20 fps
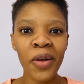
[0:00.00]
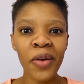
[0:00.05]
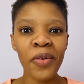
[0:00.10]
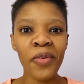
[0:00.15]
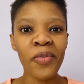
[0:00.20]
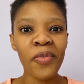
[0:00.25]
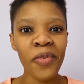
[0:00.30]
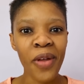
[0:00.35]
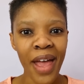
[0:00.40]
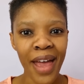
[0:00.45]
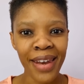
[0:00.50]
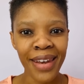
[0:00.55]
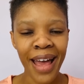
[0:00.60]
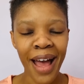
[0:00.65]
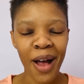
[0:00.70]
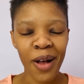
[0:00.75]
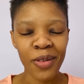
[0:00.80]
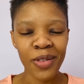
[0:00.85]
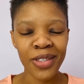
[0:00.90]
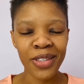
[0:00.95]
ran
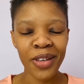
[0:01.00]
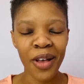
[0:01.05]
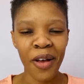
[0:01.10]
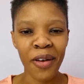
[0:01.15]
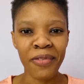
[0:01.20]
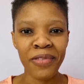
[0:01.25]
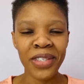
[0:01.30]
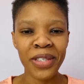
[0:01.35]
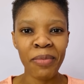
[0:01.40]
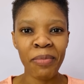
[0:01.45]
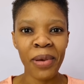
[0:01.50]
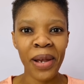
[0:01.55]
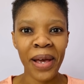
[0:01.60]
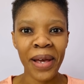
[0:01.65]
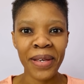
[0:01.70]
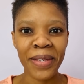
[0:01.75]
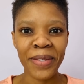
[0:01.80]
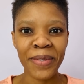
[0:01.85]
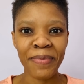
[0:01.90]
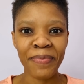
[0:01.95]
out of
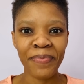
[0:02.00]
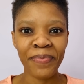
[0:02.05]
supplies.